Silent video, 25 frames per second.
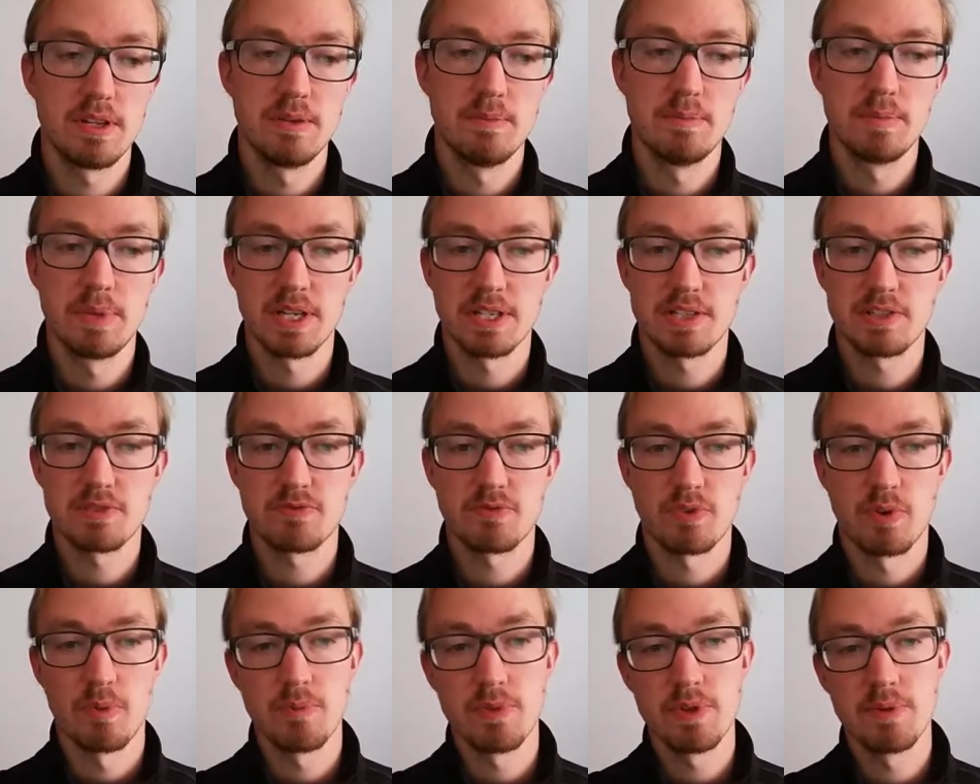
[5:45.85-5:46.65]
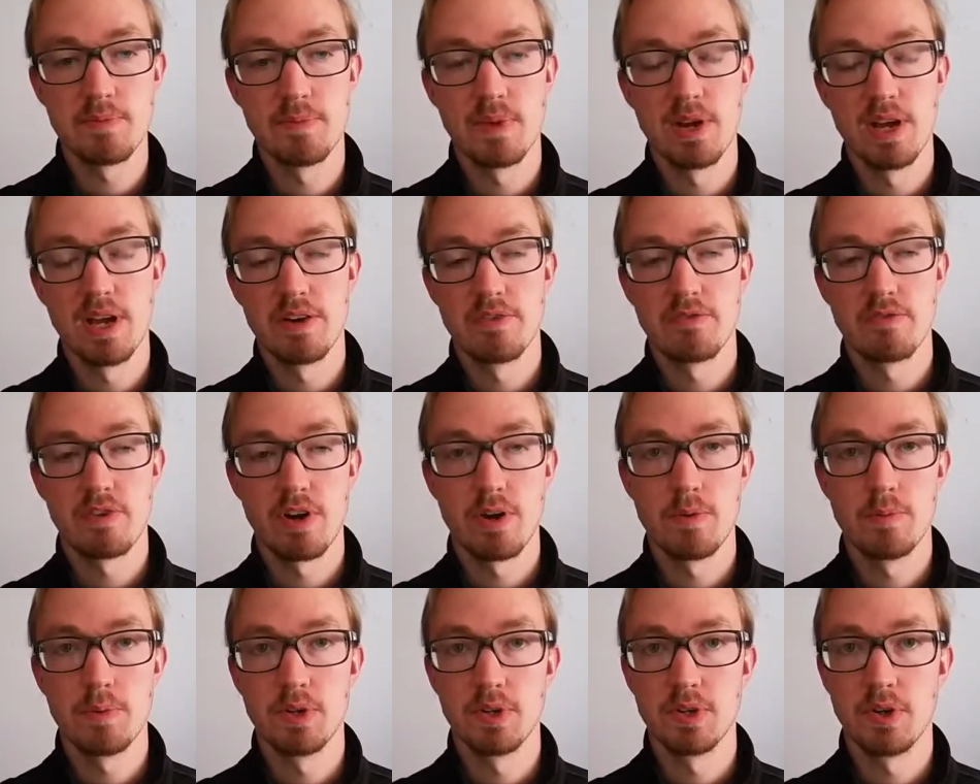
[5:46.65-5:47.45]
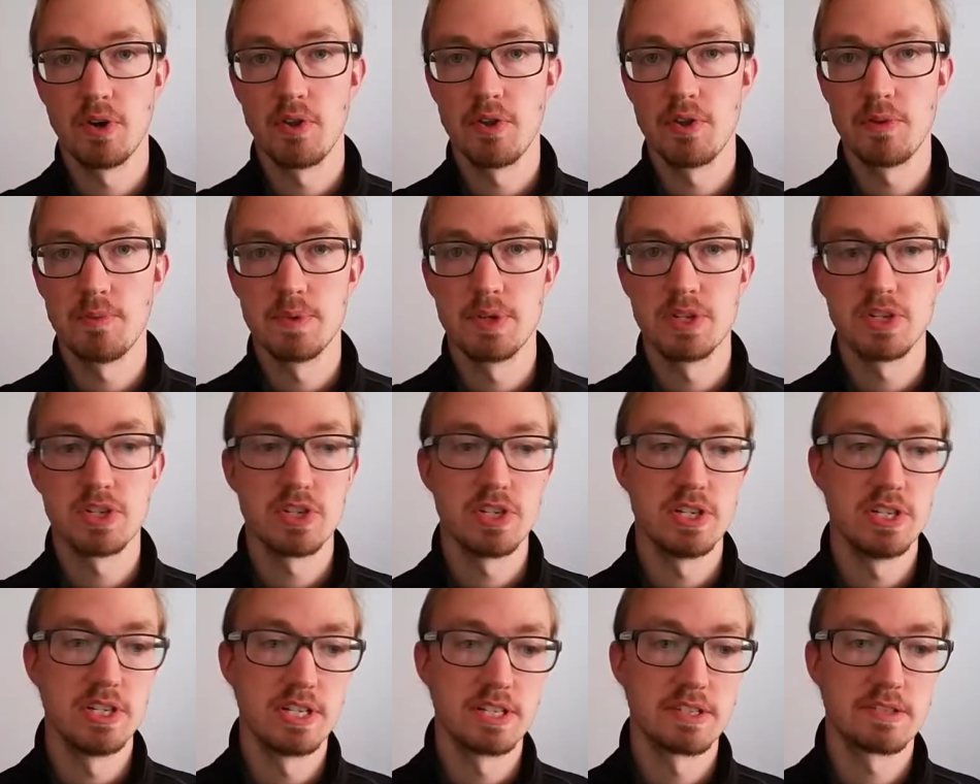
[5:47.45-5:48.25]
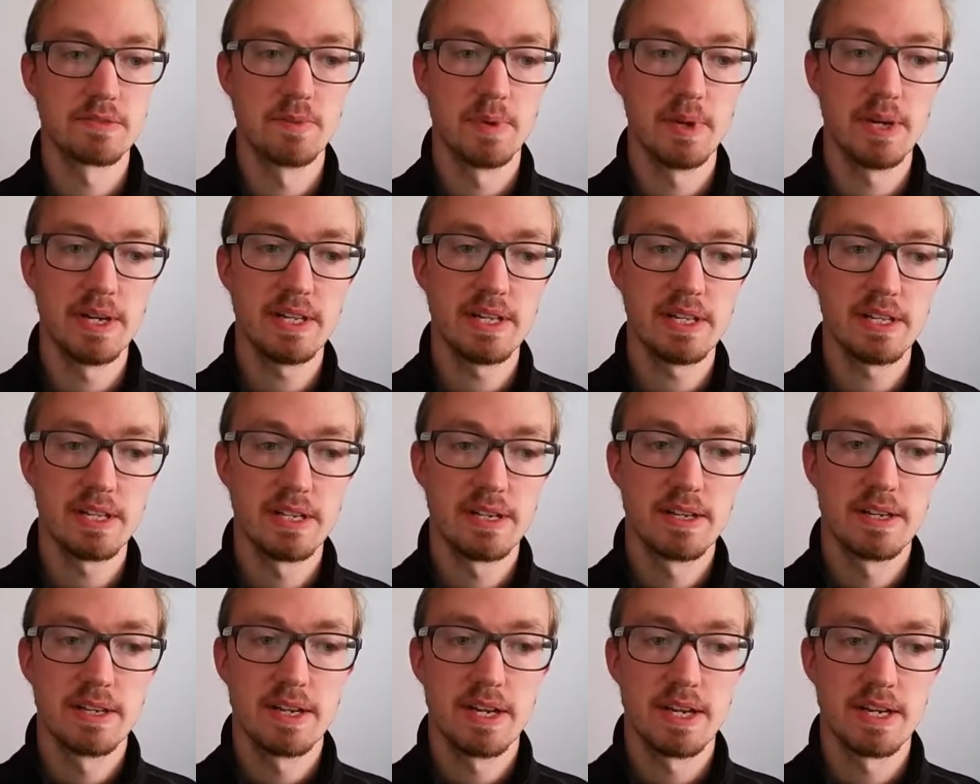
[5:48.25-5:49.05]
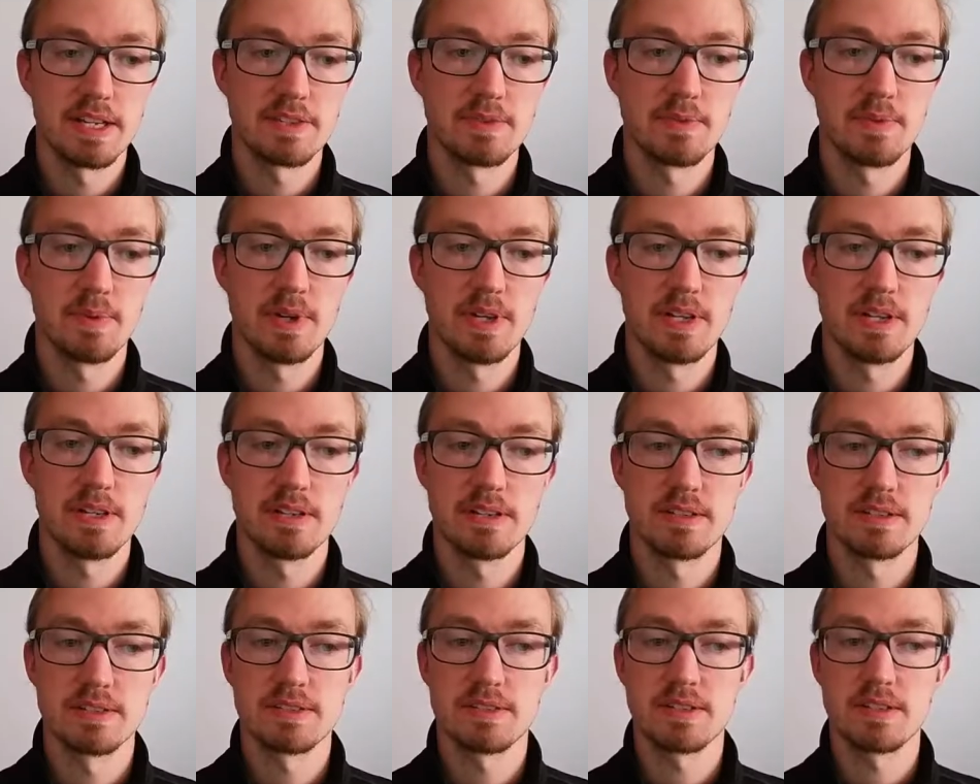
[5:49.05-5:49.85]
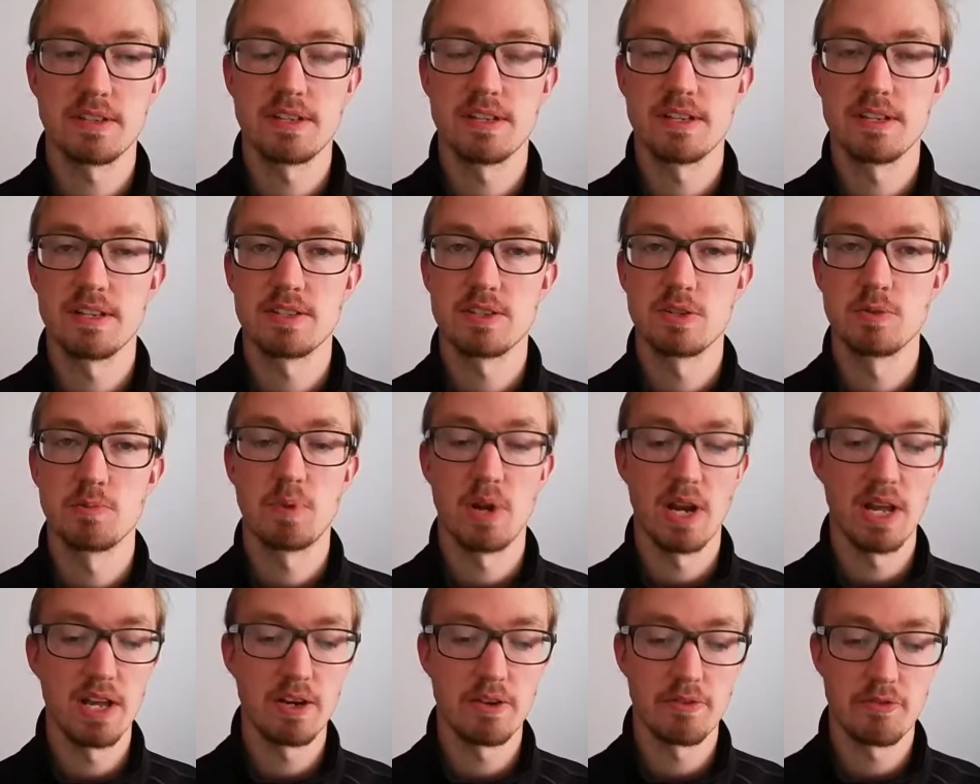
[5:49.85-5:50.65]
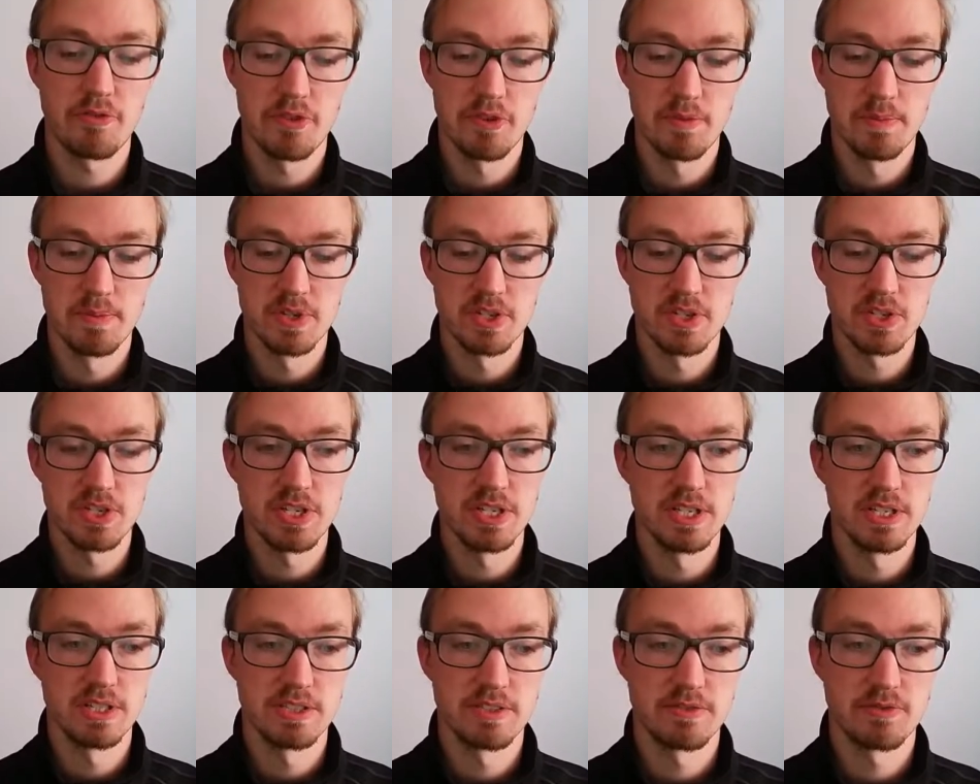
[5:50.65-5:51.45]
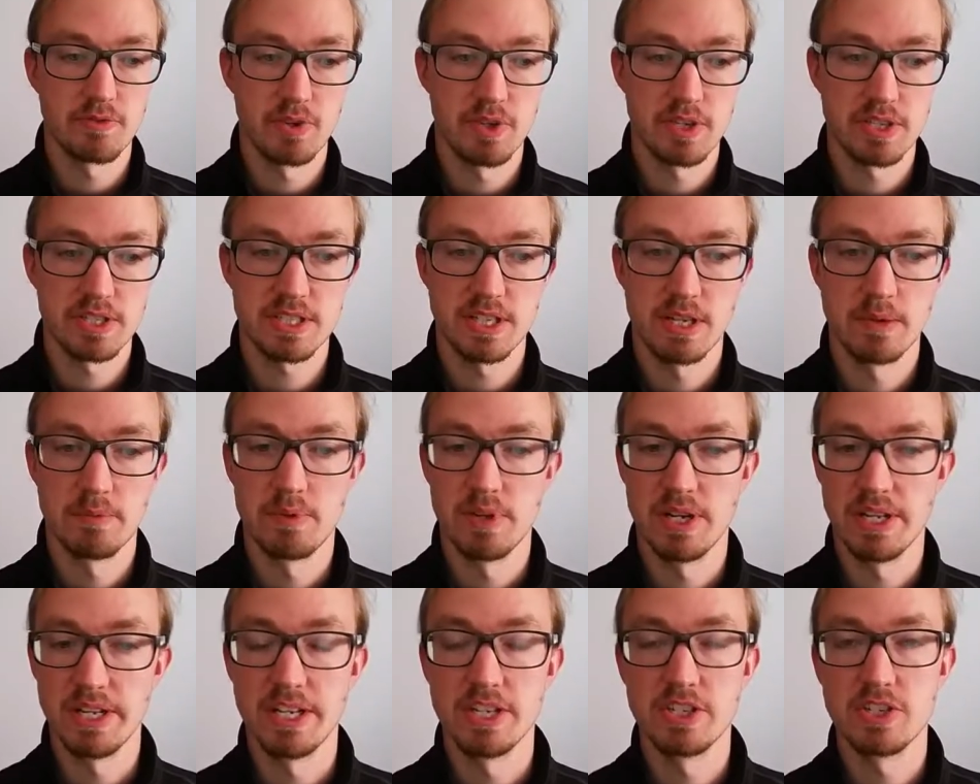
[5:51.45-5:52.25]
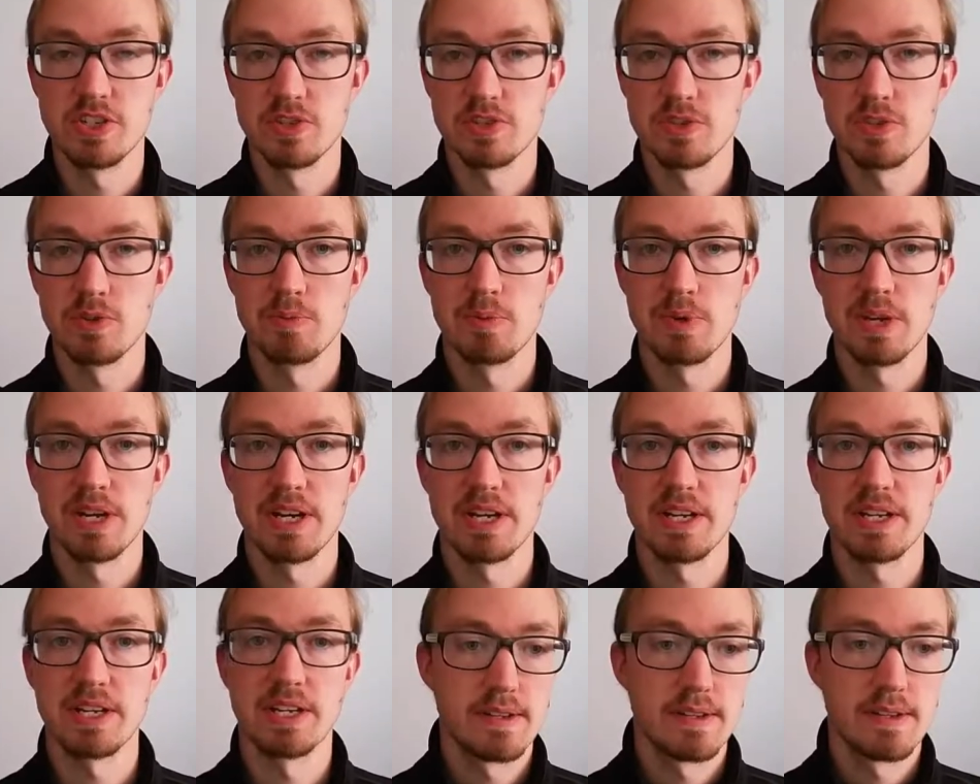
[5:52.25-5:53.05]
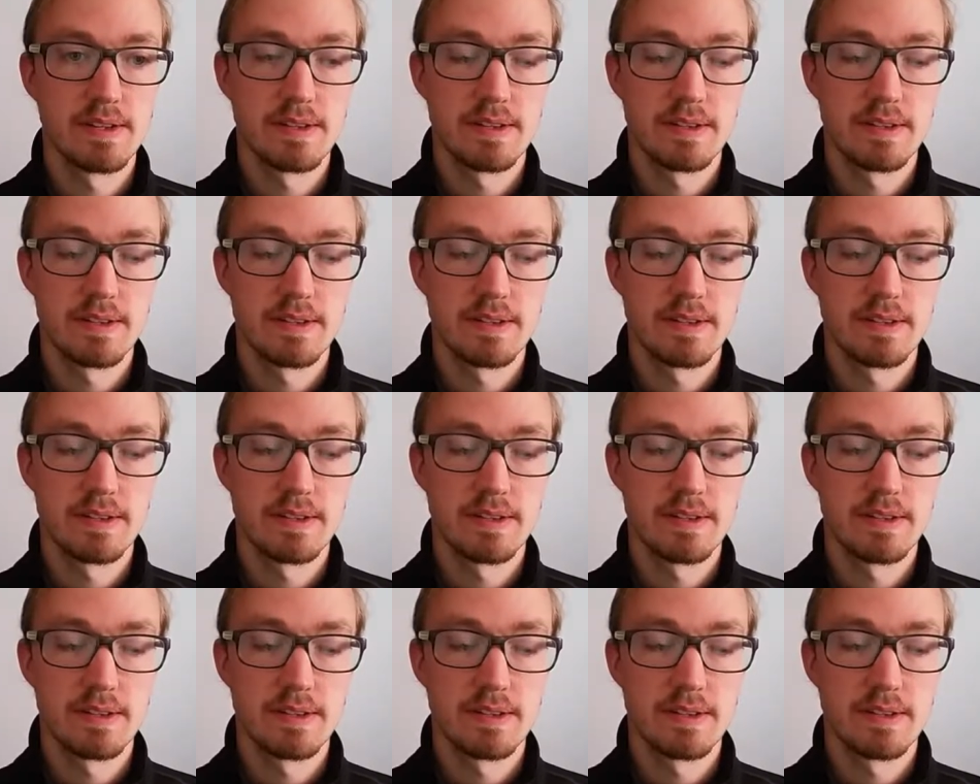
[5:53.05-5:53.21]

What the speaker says: impacts from the environment on the machine as well as supply of the machines, for example, energy supply.